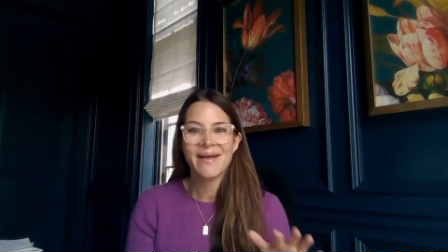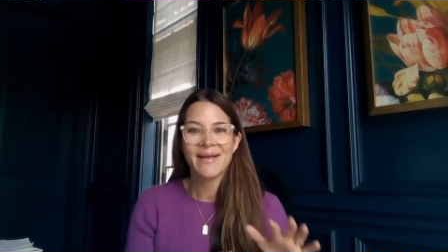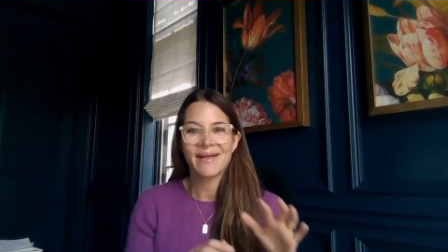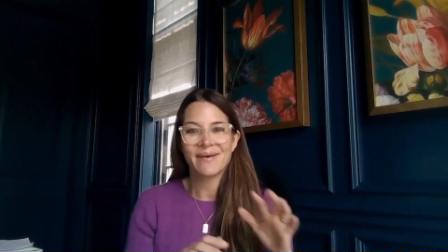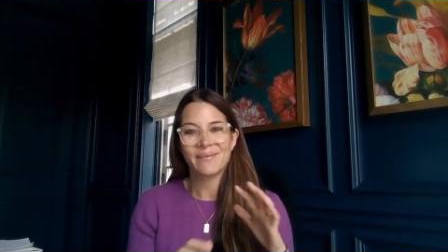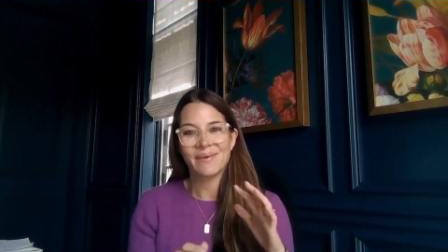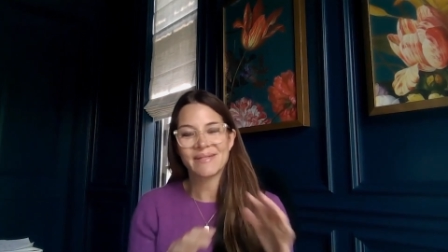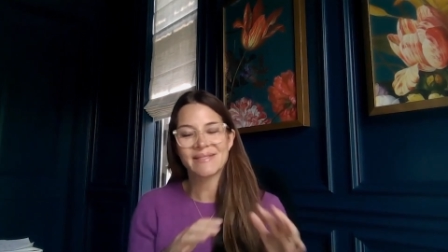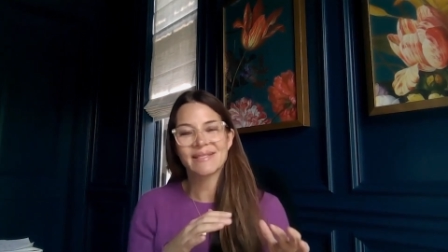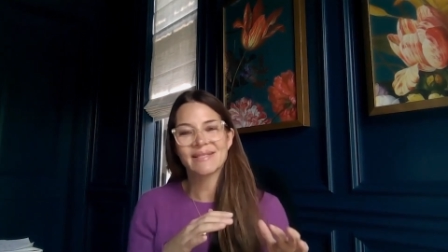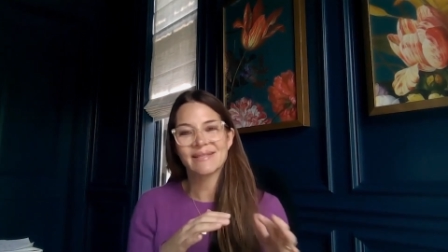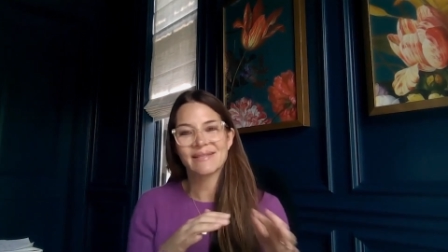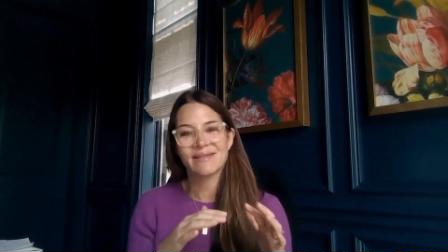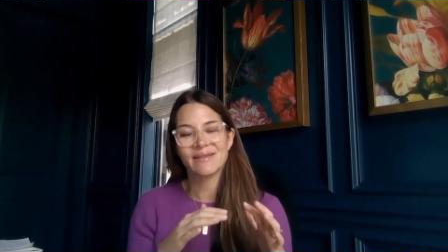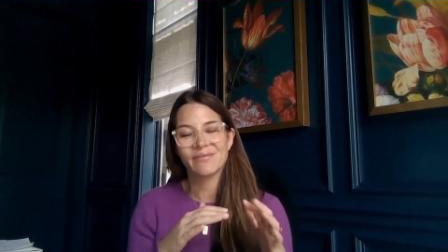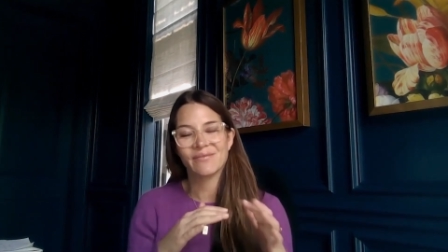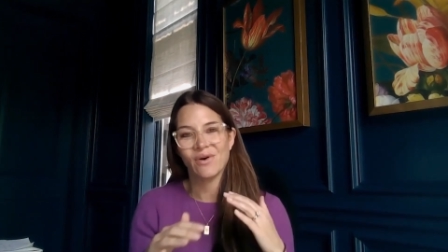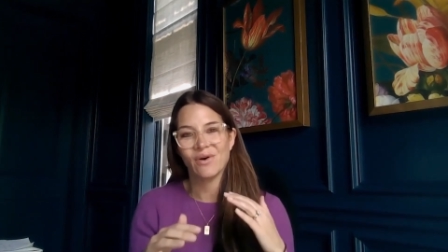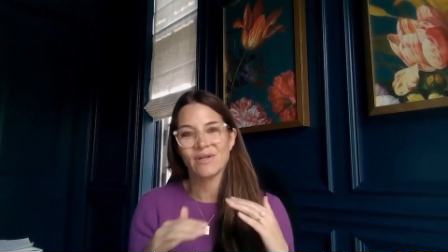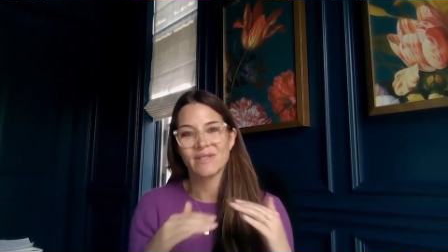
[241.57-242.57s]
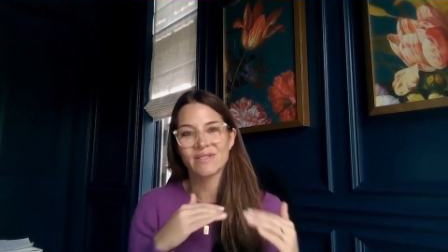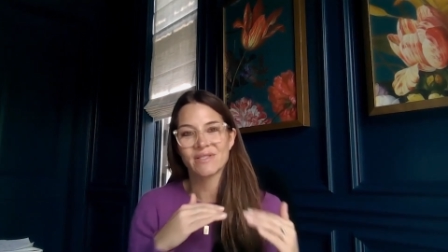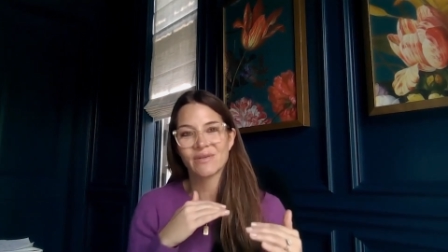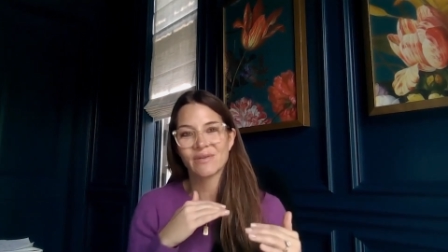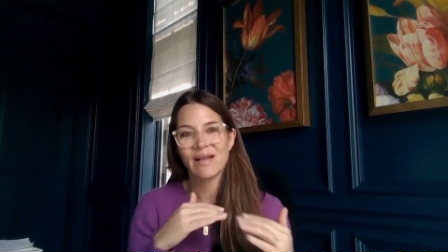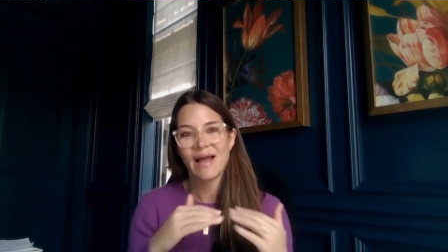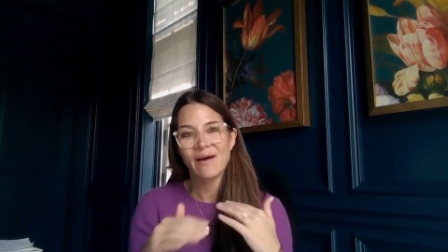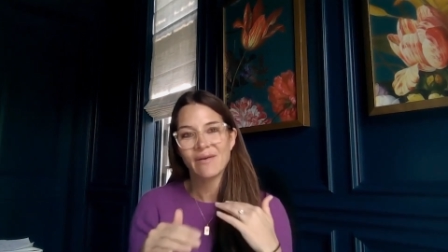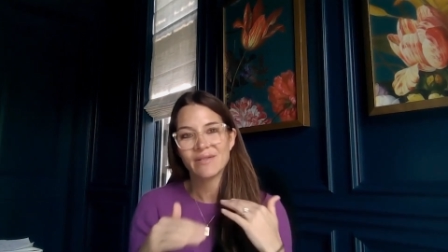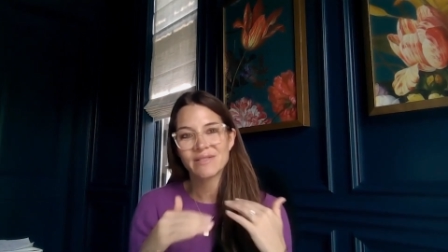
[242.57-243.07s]
it wasn't the full. And so
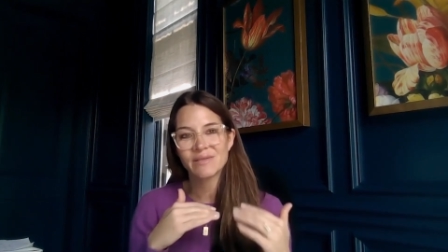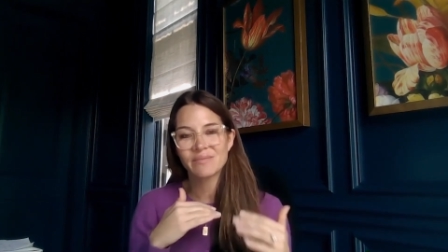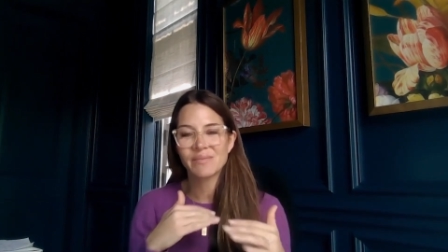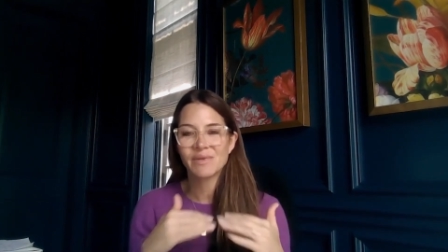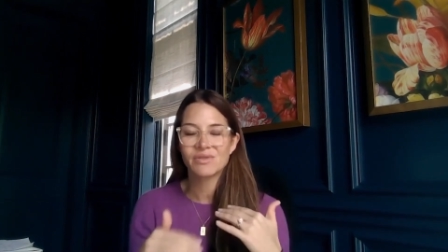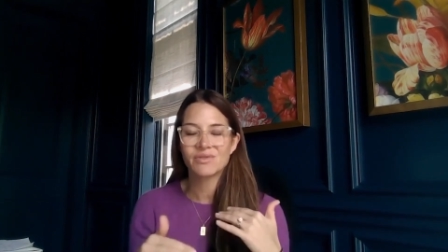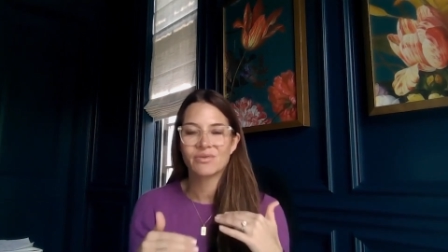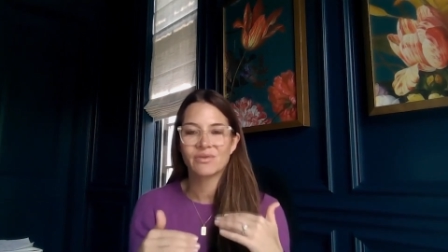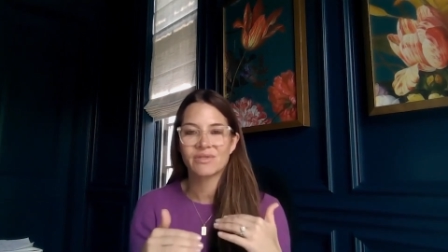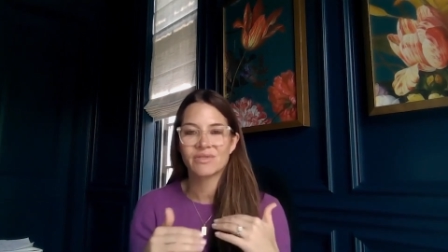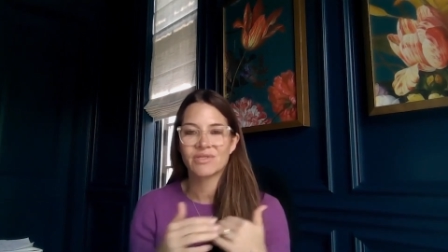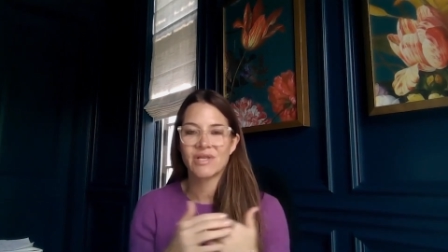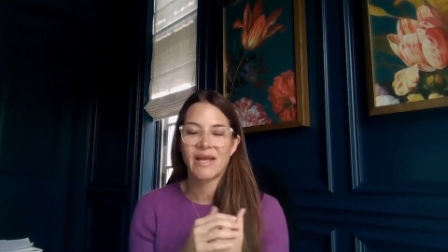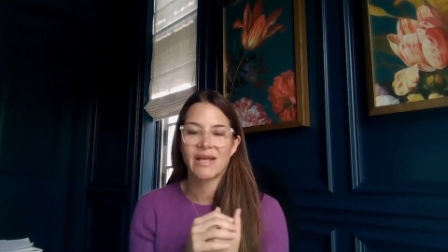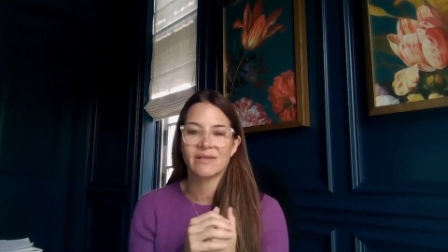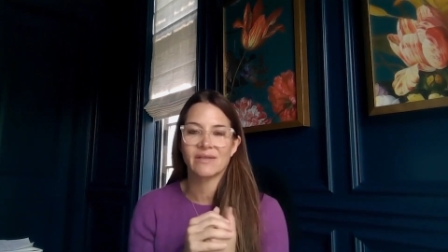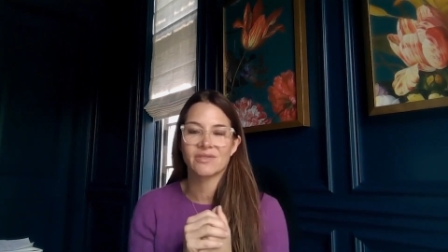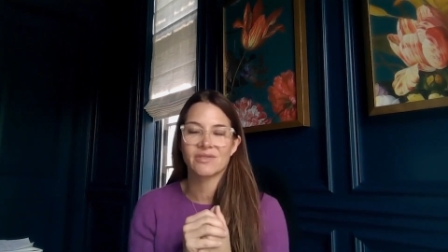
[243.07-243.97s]
now it's a mutual exchange.